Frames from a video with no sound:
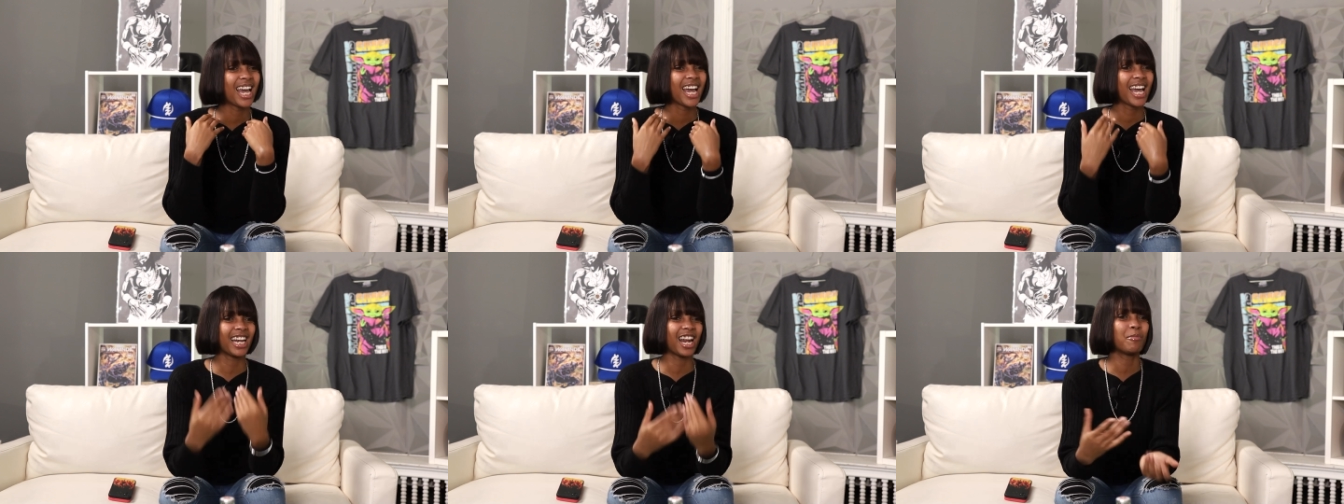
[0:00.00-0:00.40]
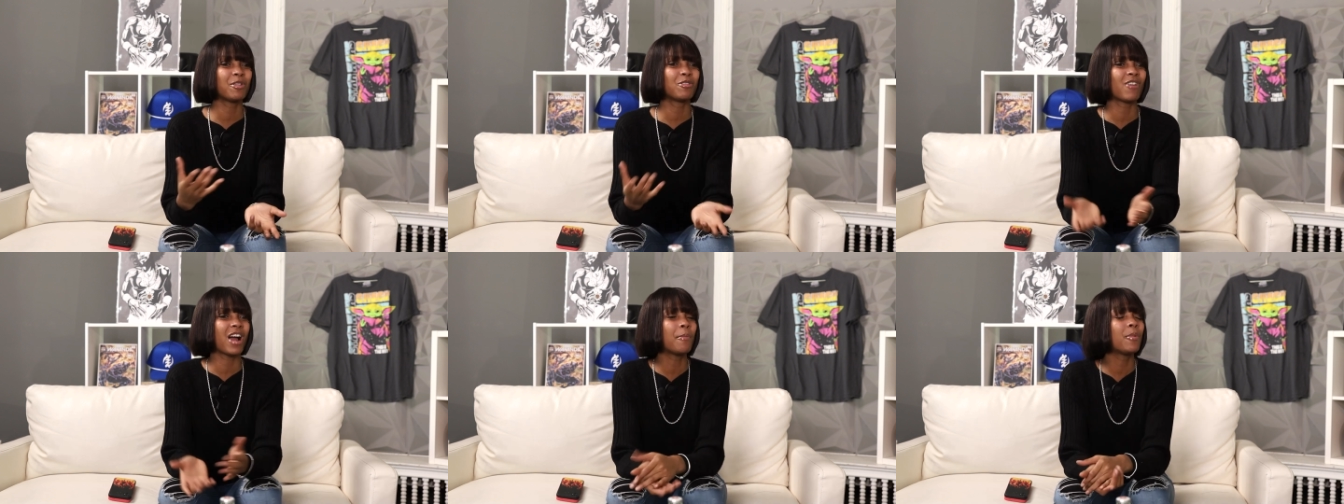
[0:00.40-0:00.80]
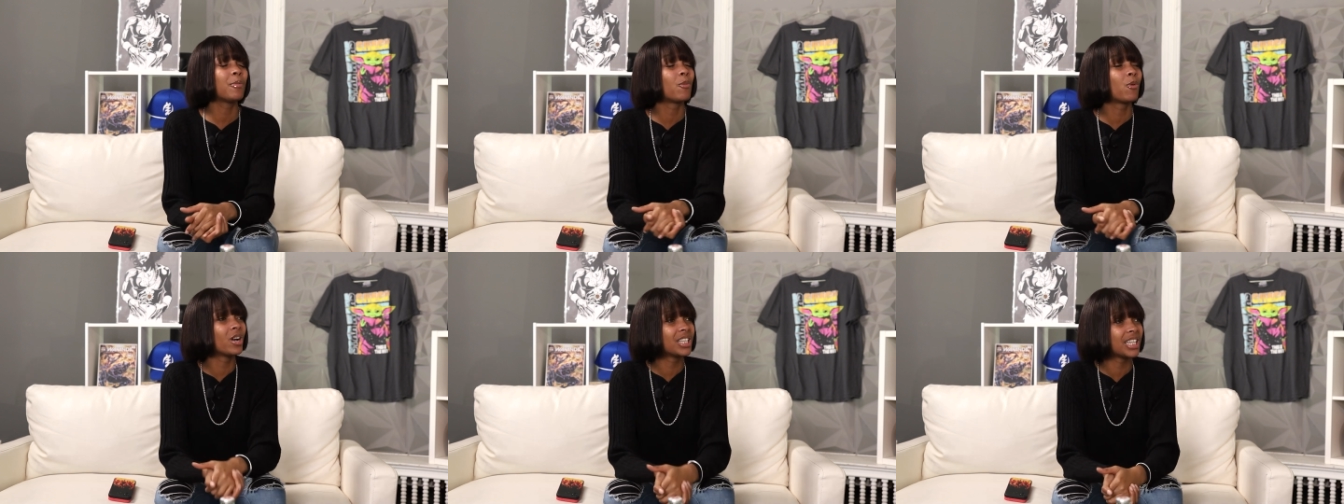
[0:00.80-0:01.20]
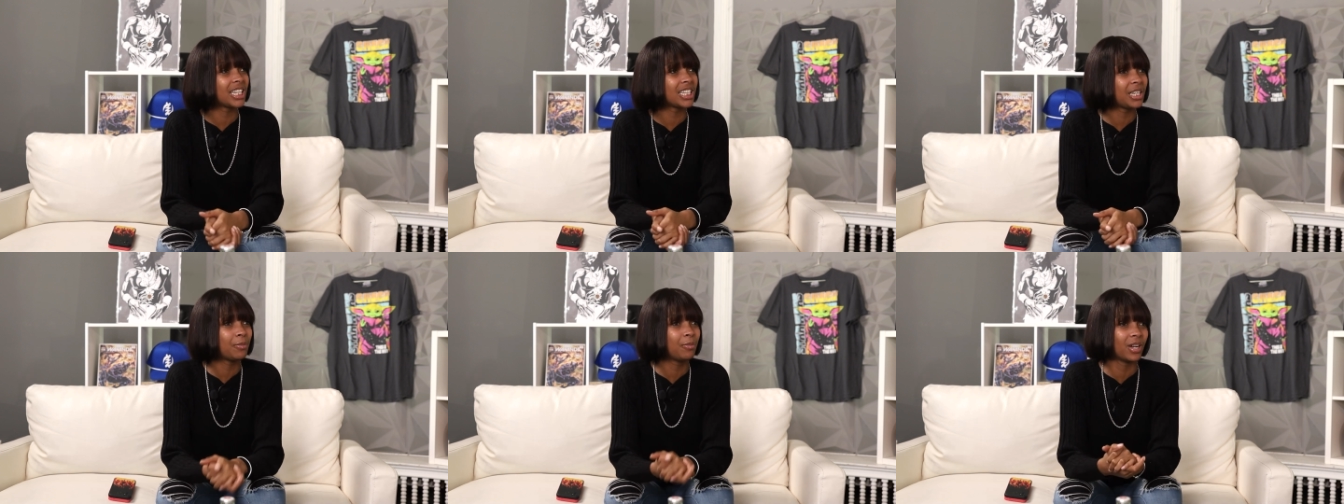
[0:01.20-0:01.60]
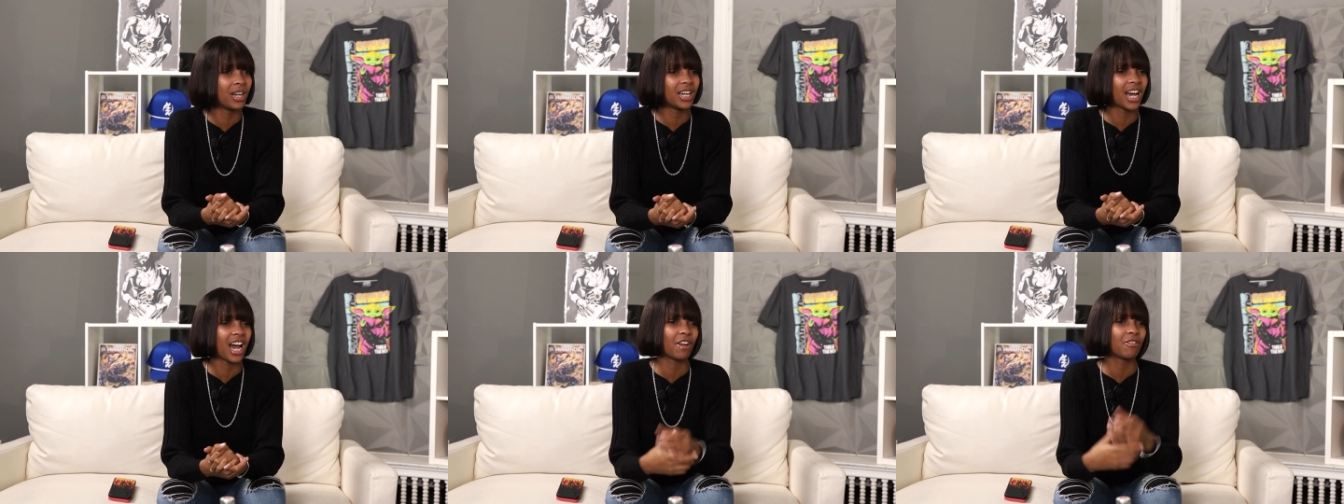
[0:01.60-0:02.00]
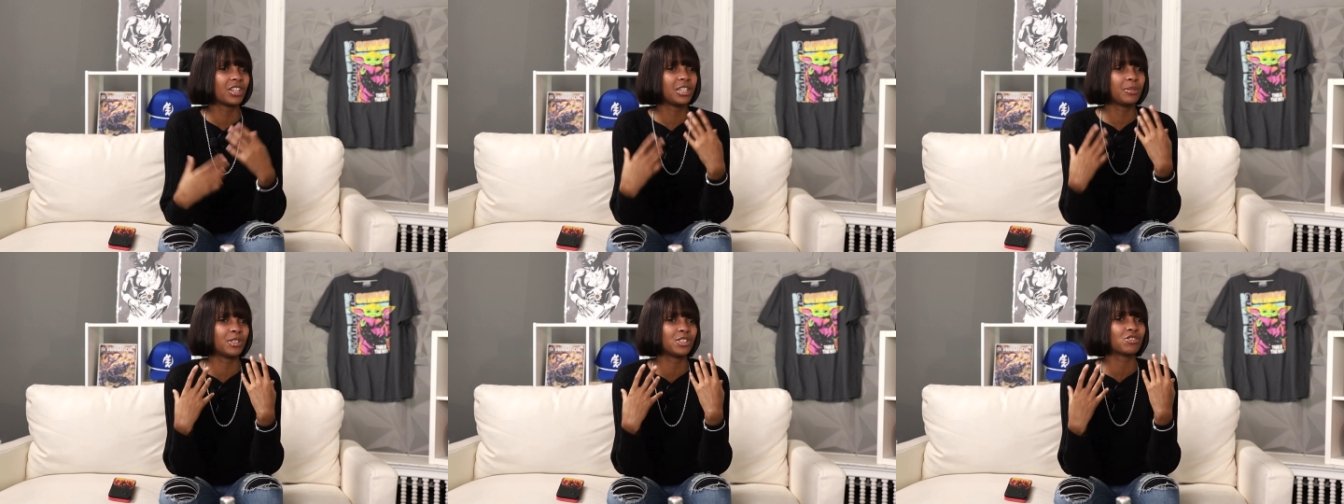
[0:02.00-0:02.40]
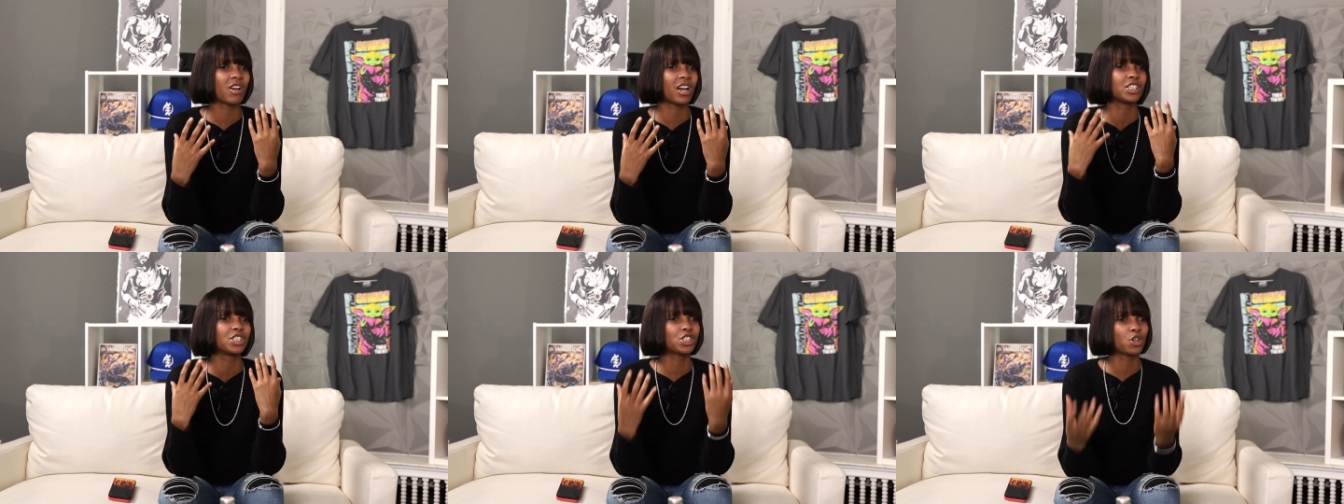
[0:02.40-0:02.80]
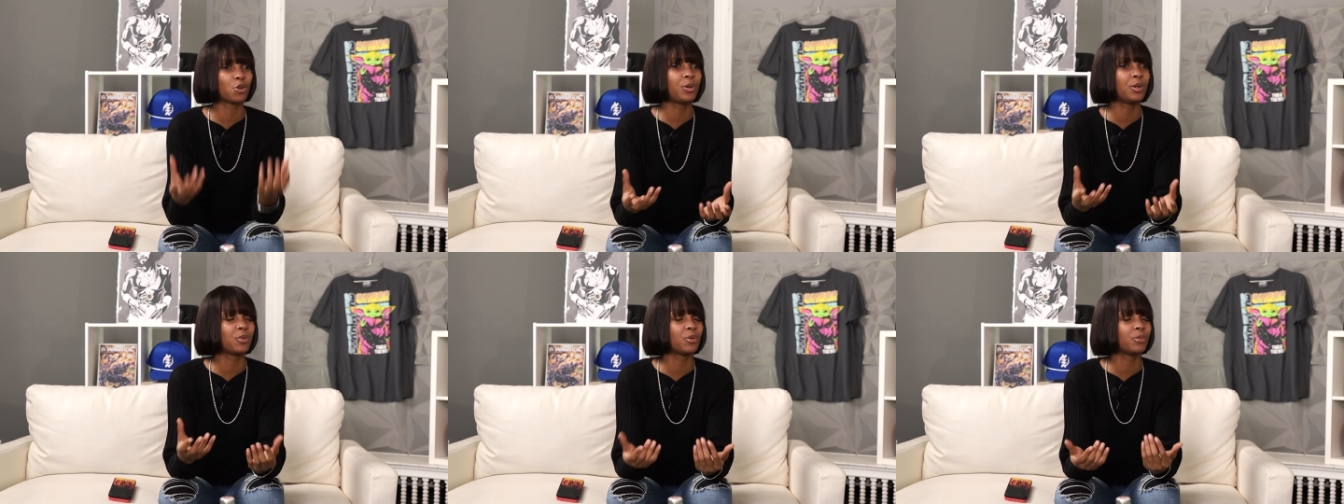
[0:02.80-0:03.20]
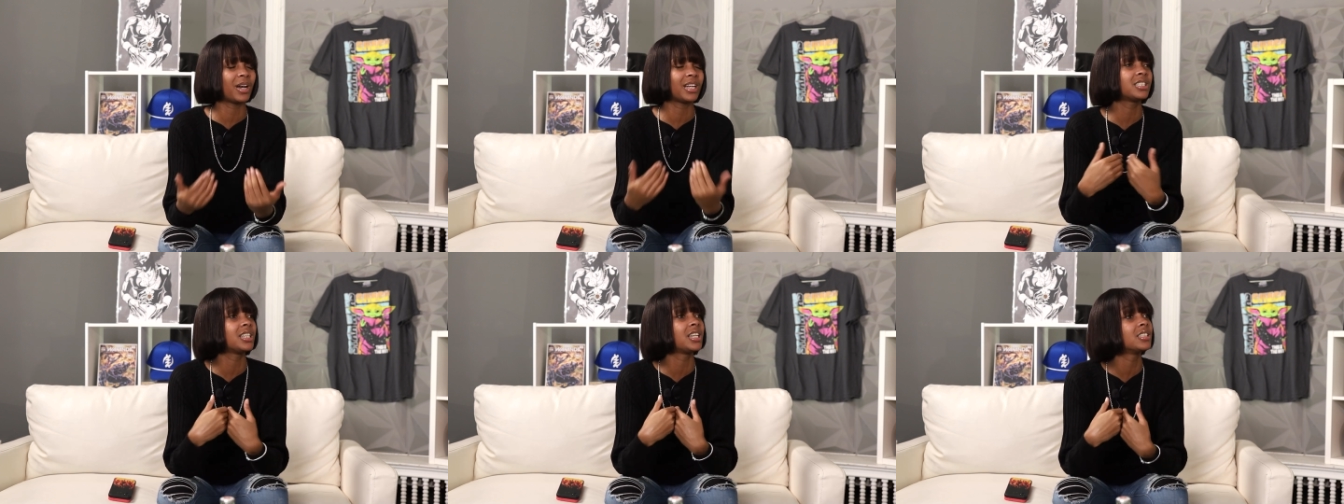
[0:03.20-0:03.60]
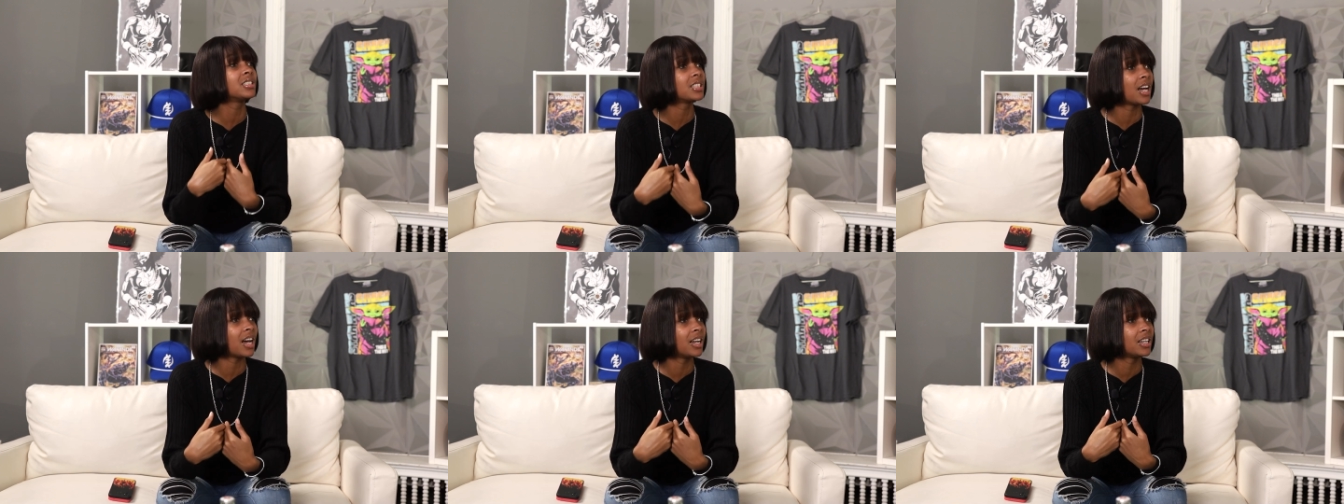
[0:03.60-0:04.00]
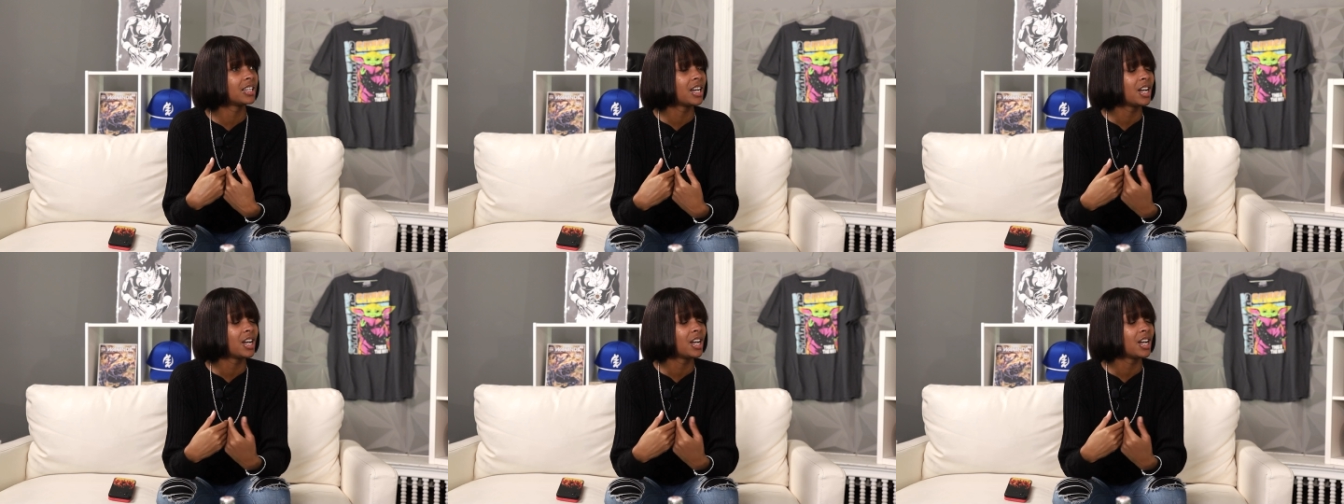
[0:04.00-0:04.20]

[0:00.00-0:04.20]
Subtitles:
And I've been rapping more lately, but I really been trying to show people my singing side.